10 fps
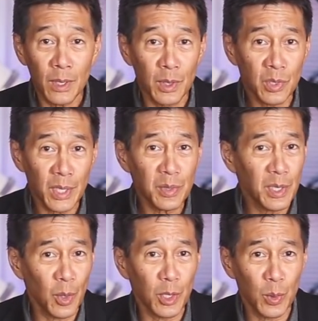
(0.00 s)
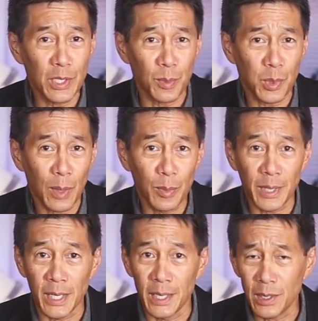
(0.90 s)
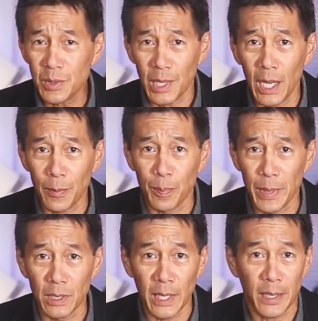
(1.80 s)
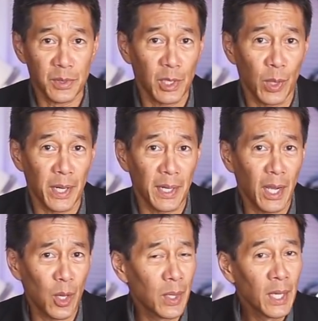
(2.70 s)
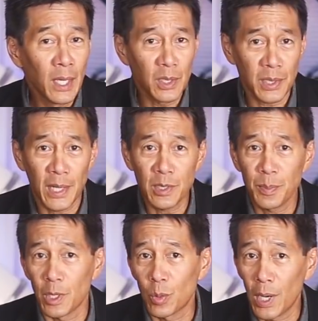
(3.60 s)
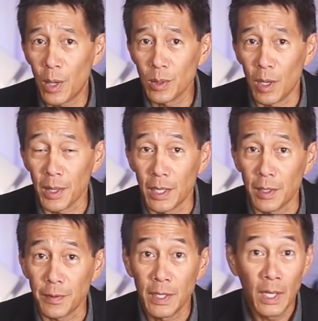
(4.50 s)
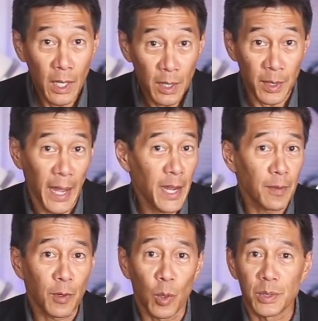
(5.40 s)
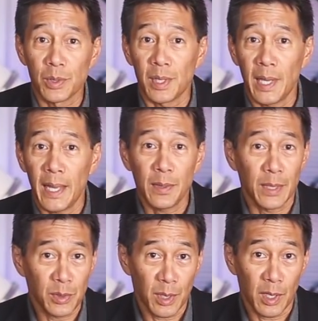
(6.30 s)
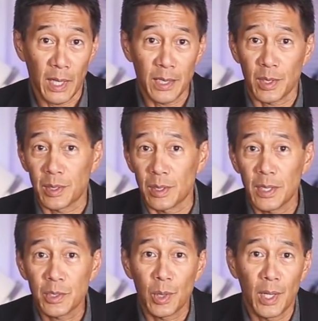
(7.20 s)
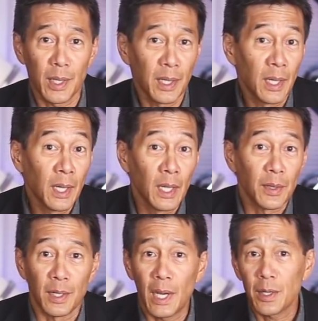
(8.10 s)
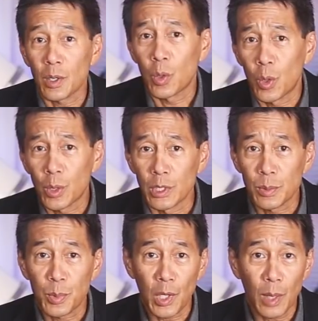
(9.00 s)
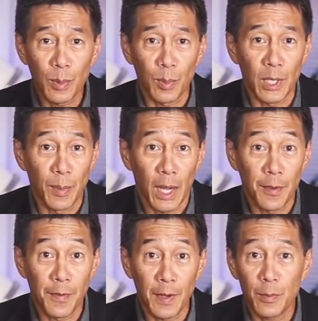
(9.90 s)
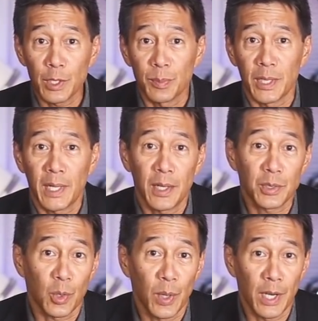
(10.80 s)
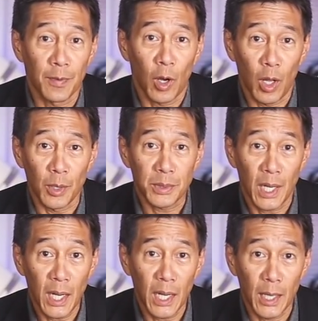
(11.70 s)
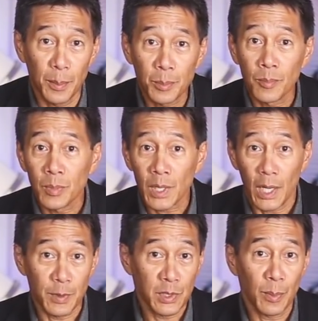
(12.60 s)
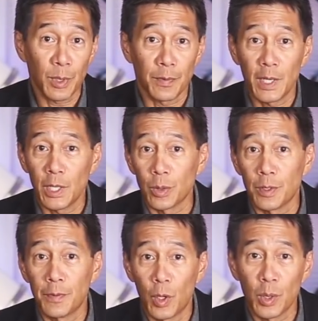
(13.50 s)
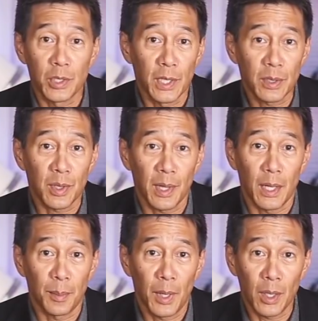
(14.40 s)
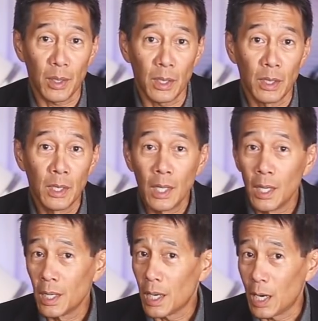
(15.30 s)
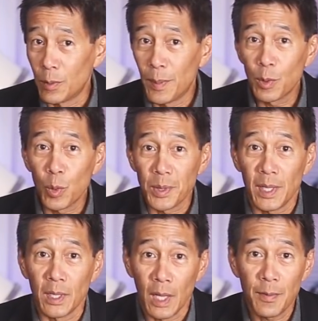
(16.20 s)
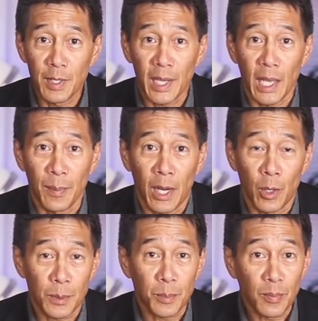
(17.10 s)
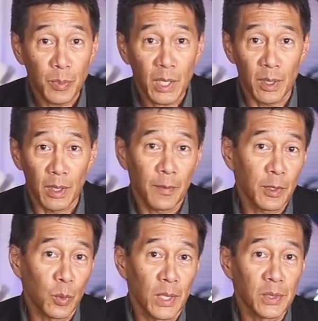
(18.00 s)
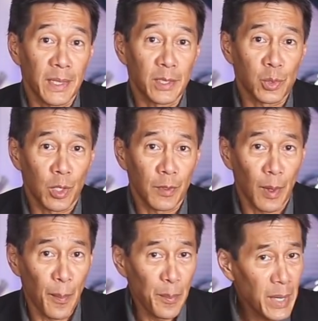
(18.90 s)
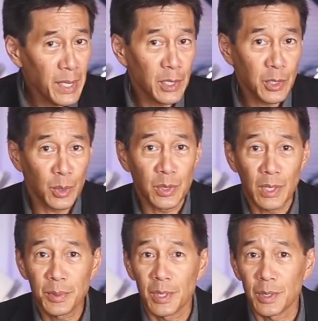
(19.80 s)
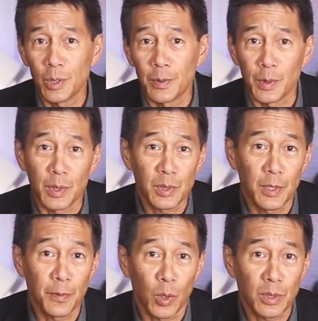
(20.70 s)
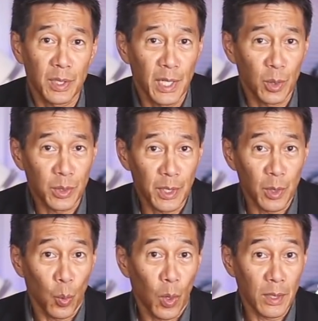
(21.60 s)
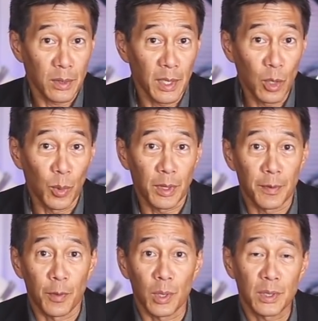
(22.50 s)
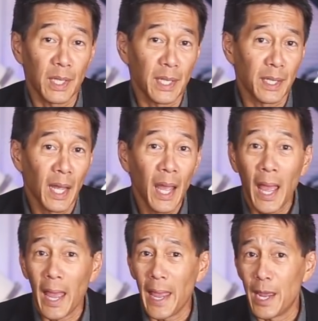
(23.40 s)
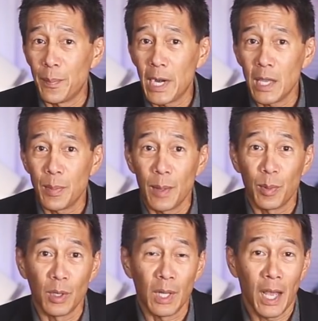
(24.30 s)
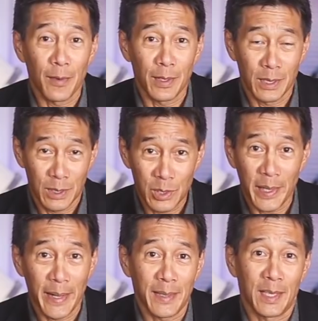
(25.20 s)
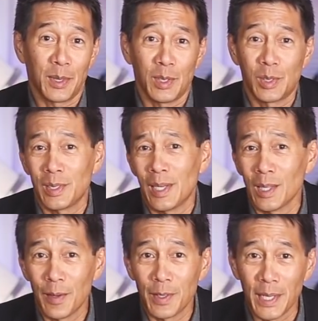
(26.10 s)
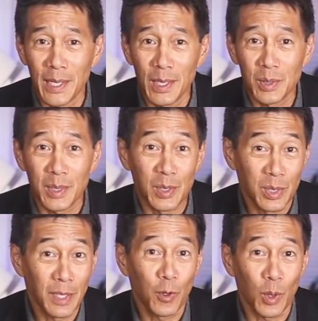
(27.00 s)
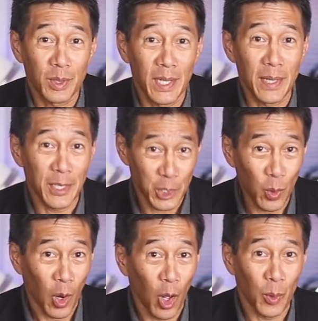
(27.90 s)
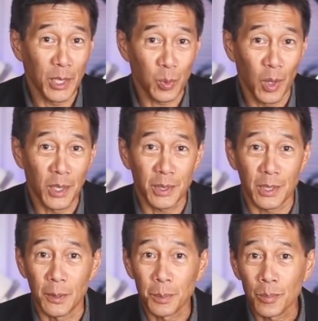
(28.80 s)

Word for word: The sixth, the only reason probably it doesn't have a big legacy right now is it hasn't been around long enough. The eight, of course, is the eight, that's the classic Celestron. The nine quarter is probably my favorite schmidt Cassegrain grain of all time. I have a separate video devoted just to that model. I remember when the 11 came out, the 11 was a sort of a miniature substitute for the C14 who didn't want to deal with the 14, and many people have a saying that the C11 is the C14 that you always wanted.